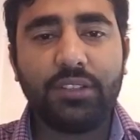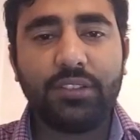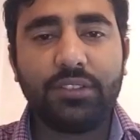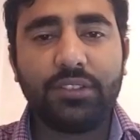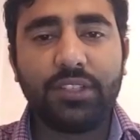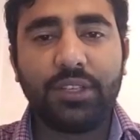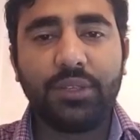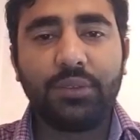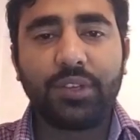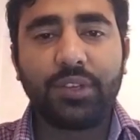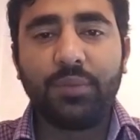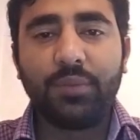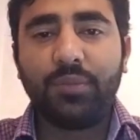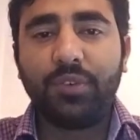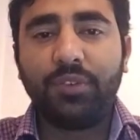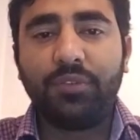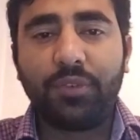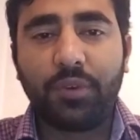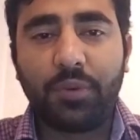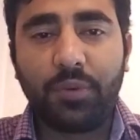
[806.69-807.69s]
Then you can
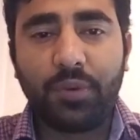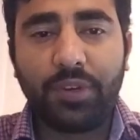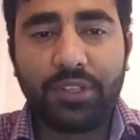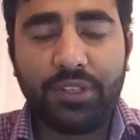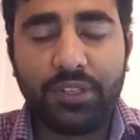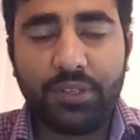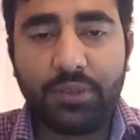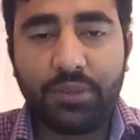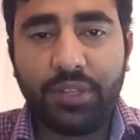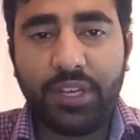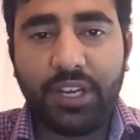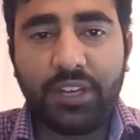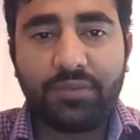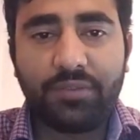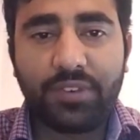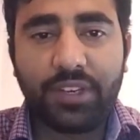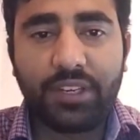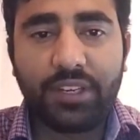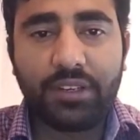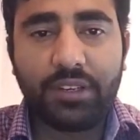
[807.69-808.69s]
move forward into that
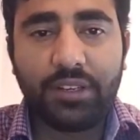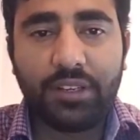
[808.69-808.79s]
field.